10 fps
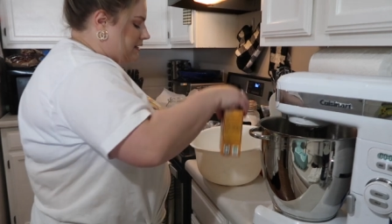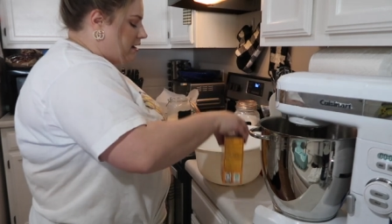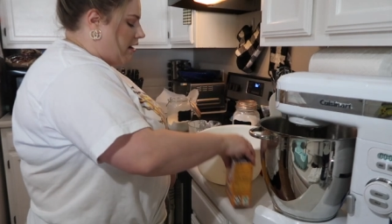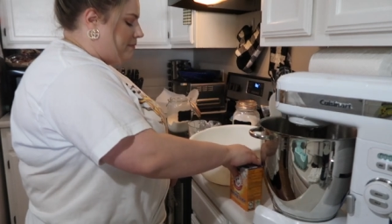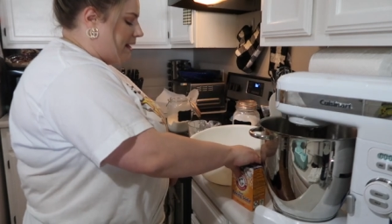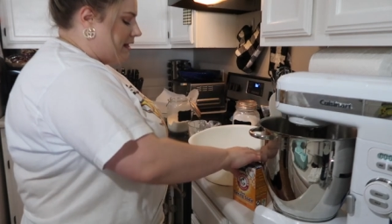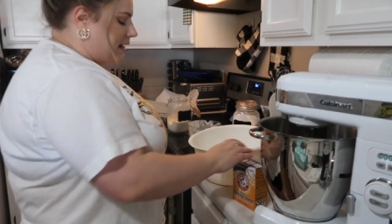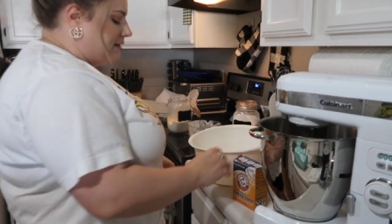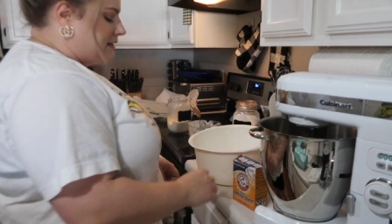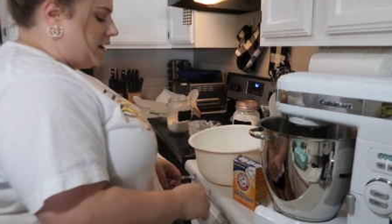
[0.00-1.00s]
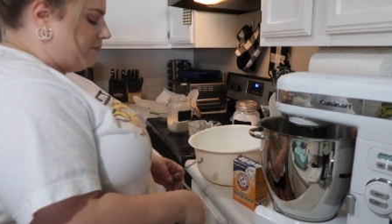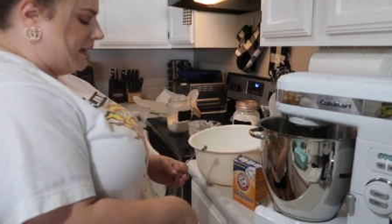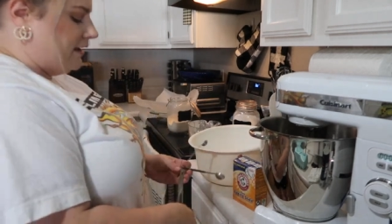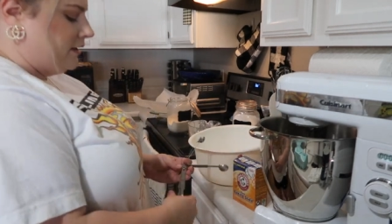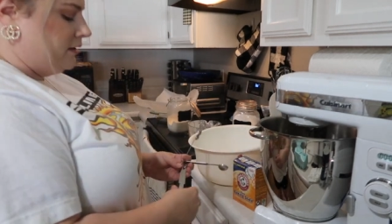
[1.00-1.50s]
comment and tell
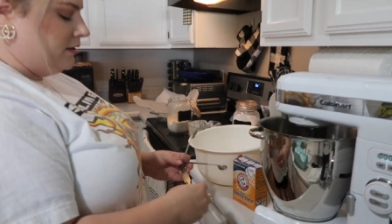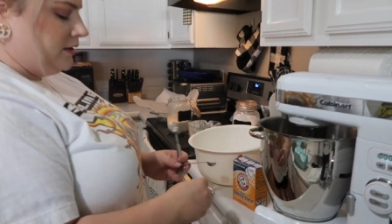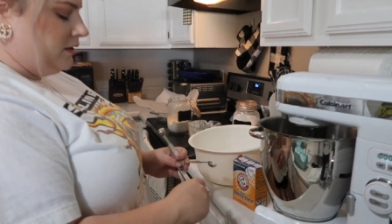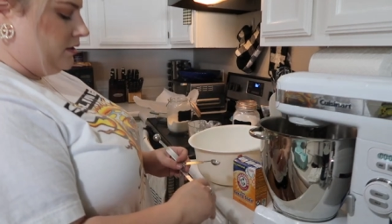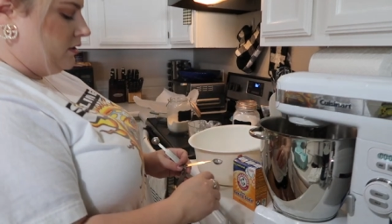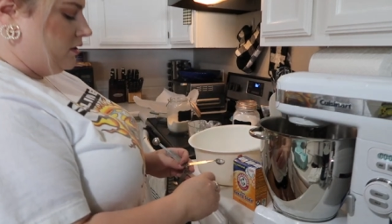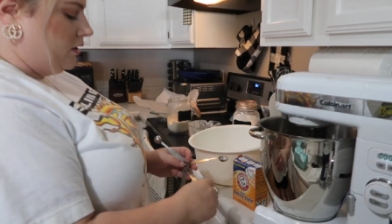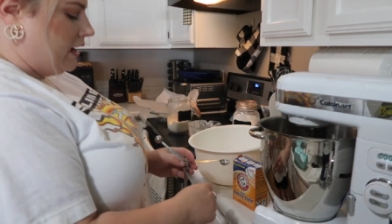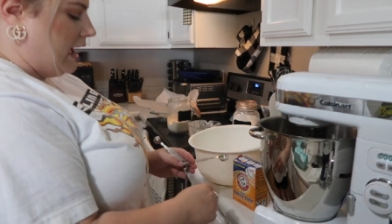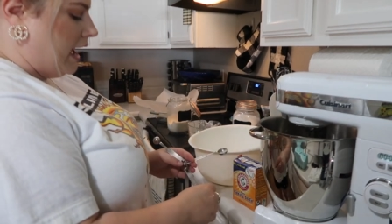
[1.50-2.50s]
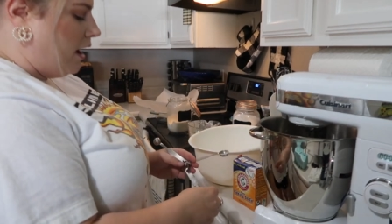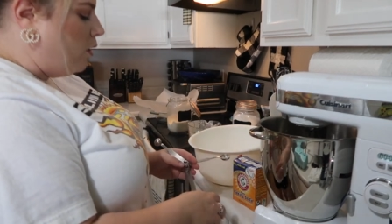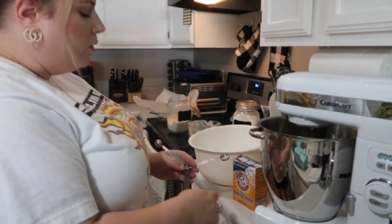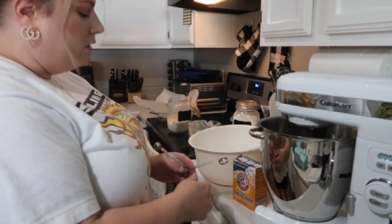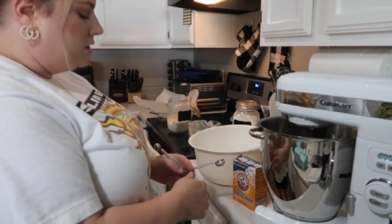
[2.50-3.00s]
me
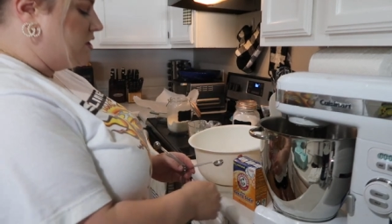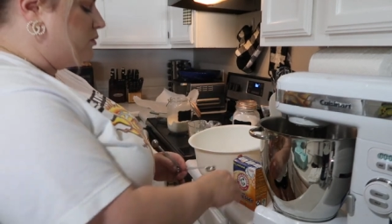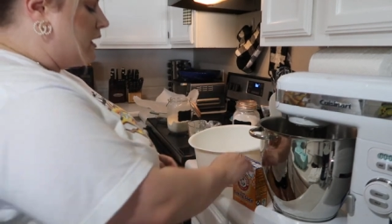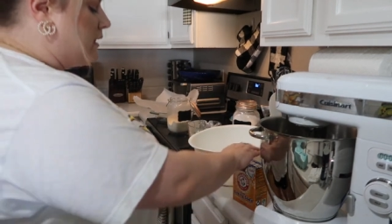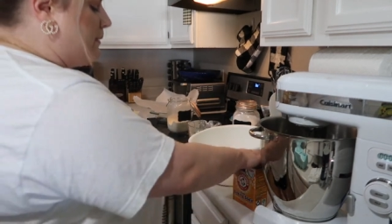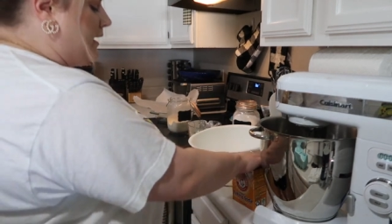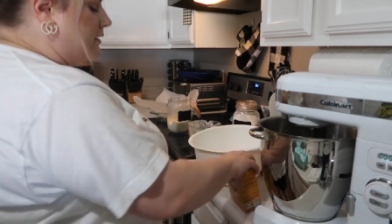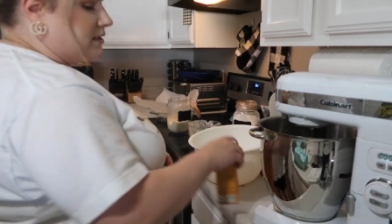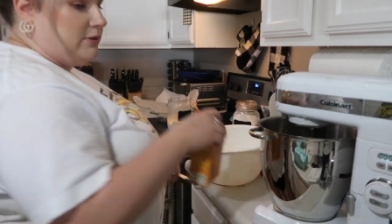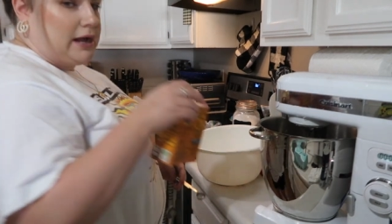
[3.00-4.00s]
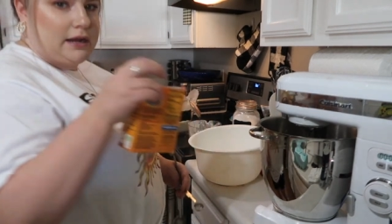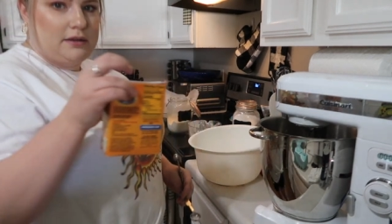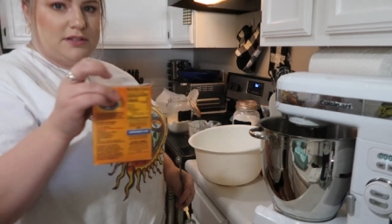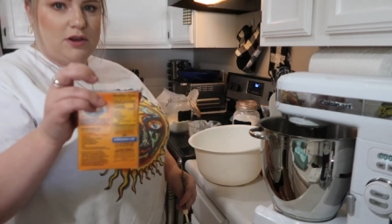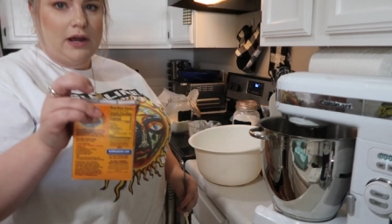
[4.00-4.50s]
How do you get the baking soda
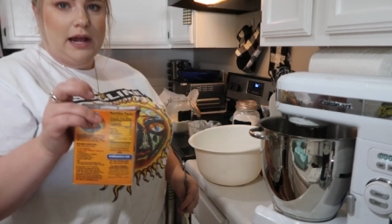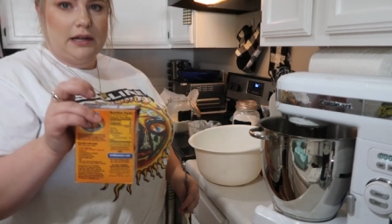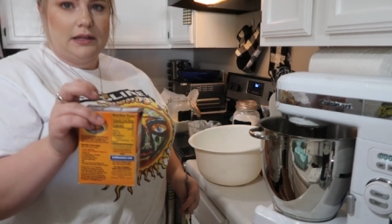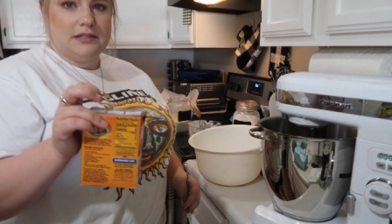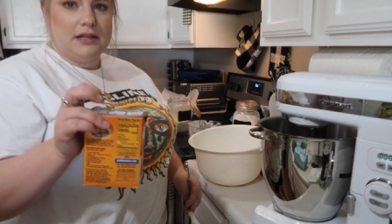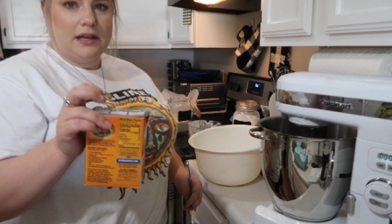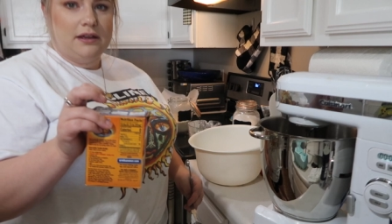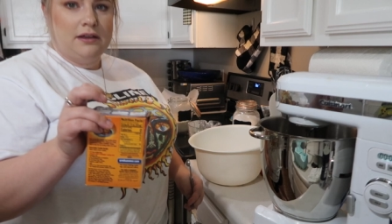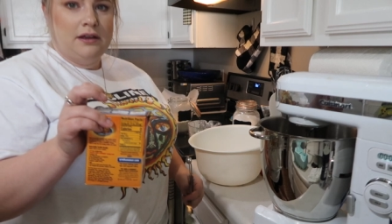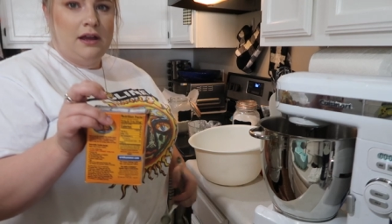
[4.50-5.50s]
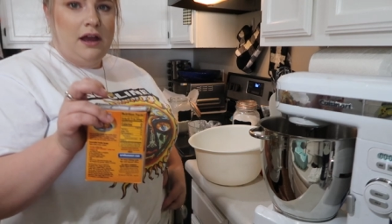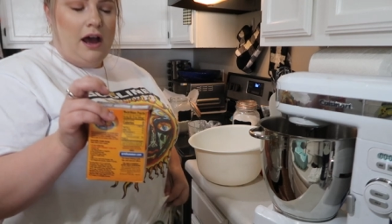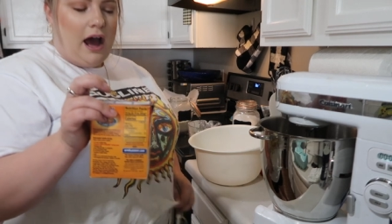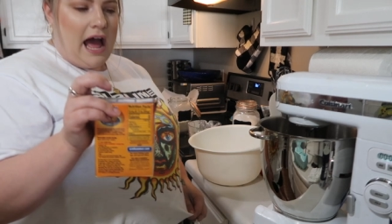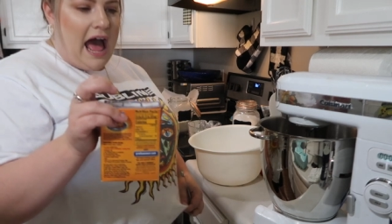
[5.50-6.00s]
out of this thing?
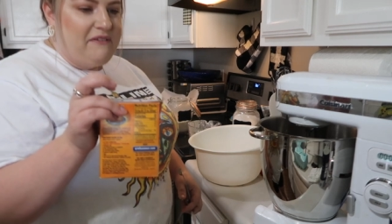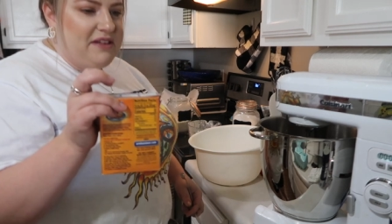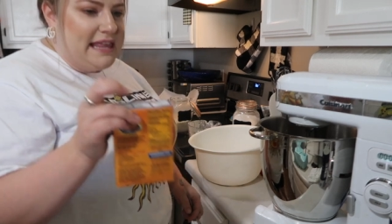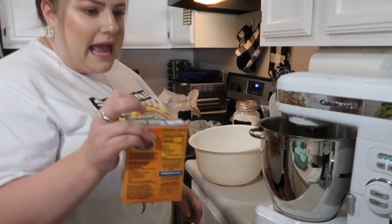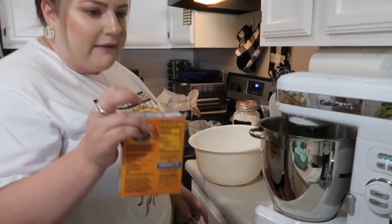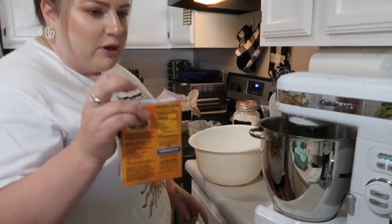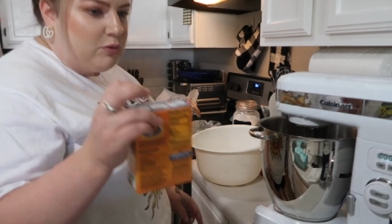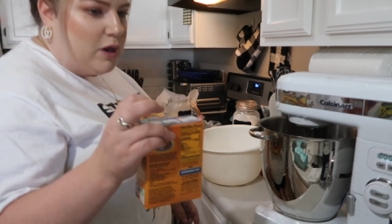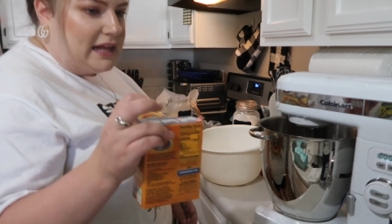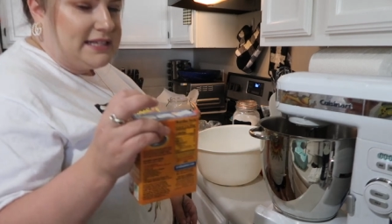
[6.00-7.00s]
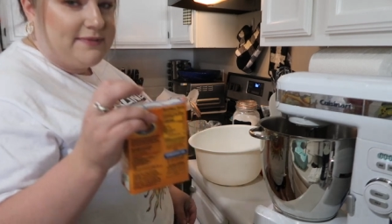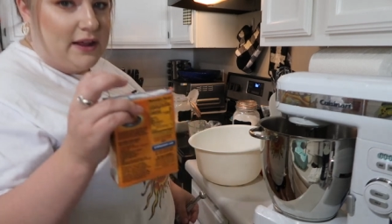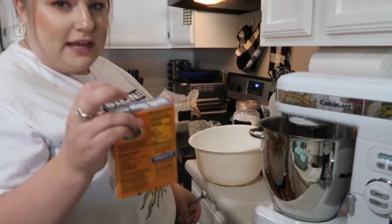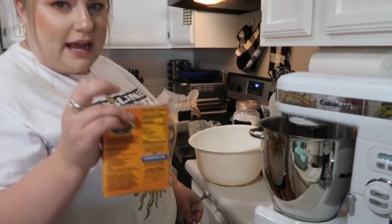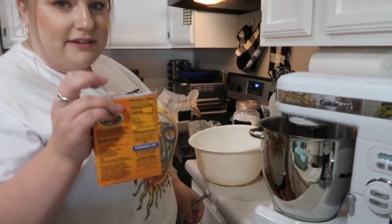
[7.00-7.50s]
I have never once
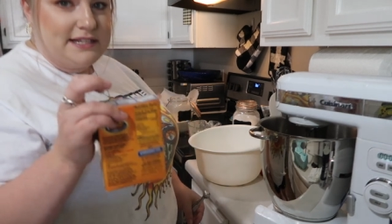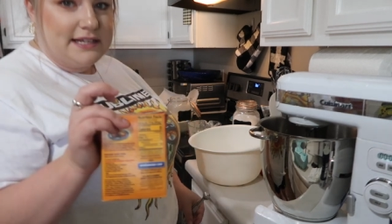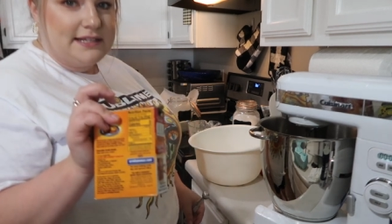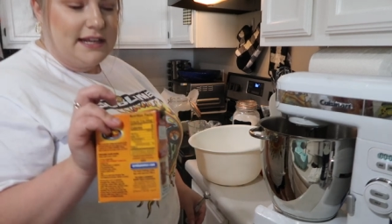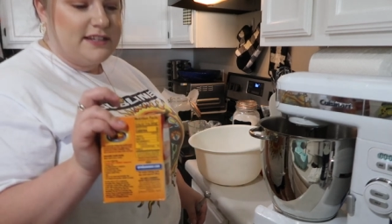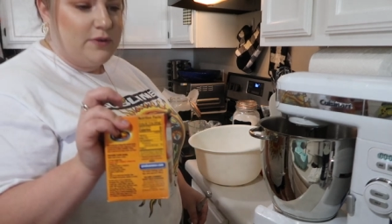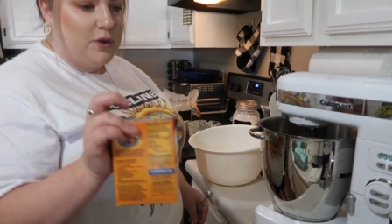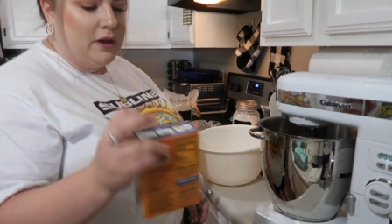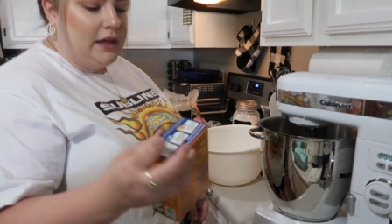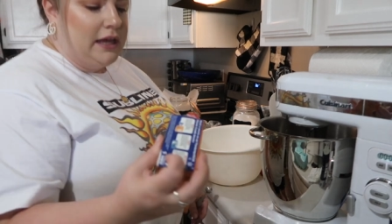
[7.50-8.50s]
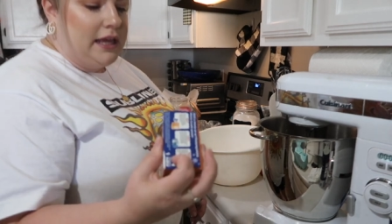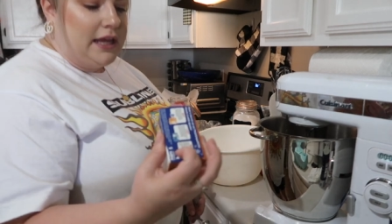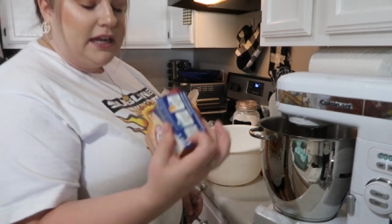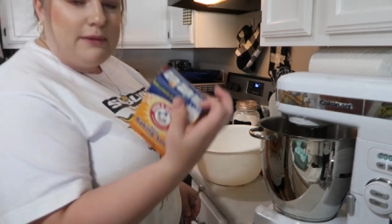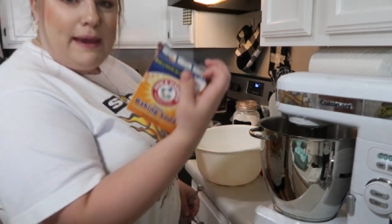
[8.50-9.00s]
felt like I was successful
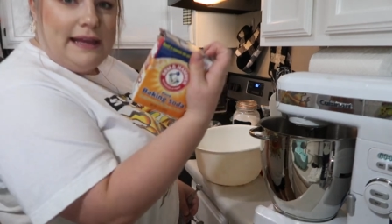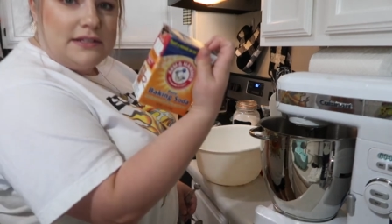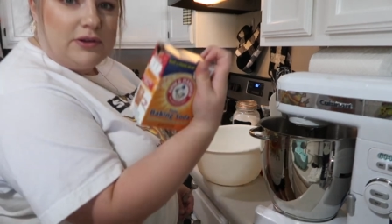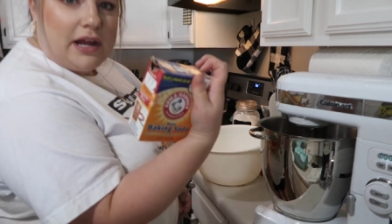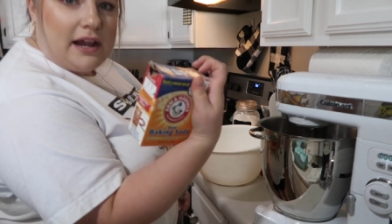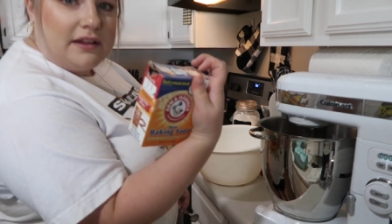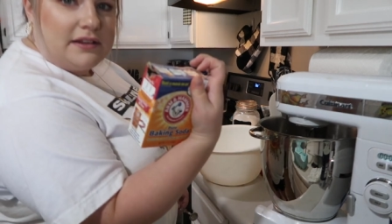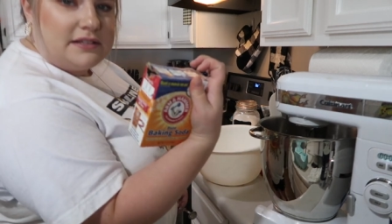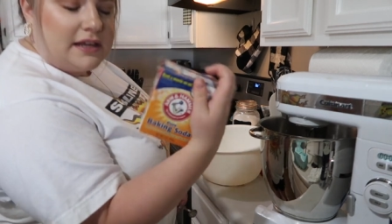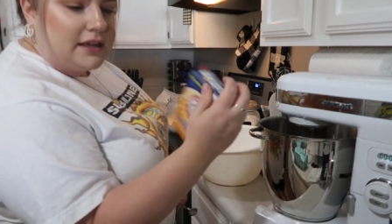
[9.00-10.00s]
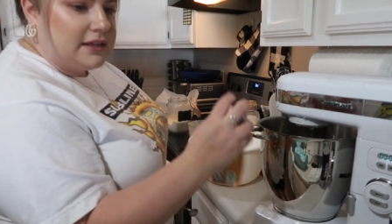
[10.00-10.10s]
getting the baking soda out of this thing.